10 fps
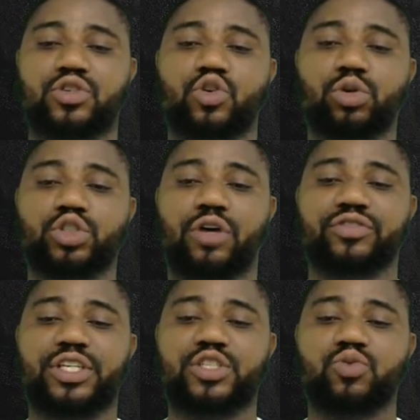So which
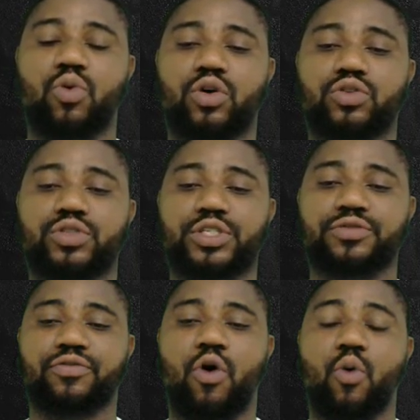of these four
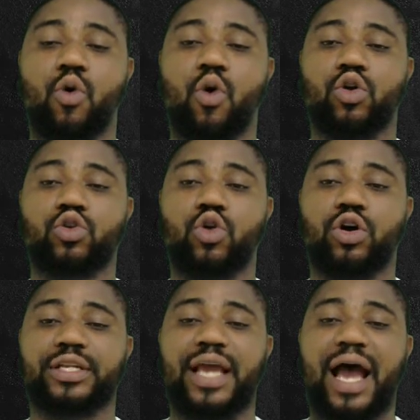will
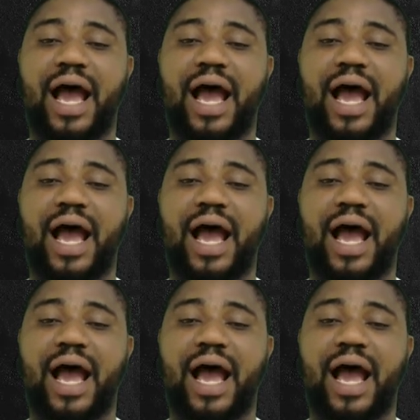conduct the